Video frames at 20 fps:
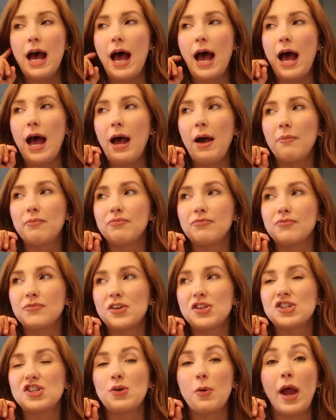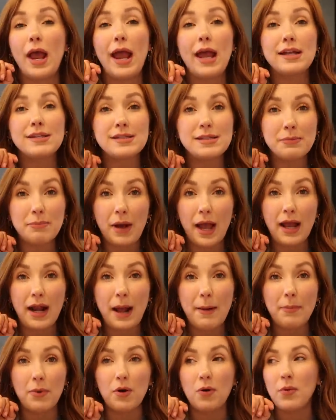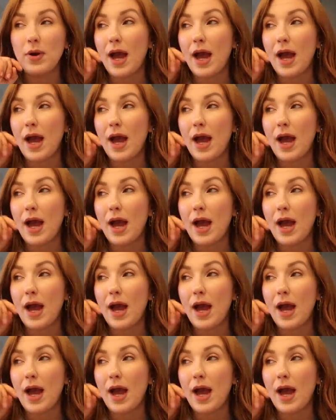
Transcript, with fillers: Um, so I ate some pineapple.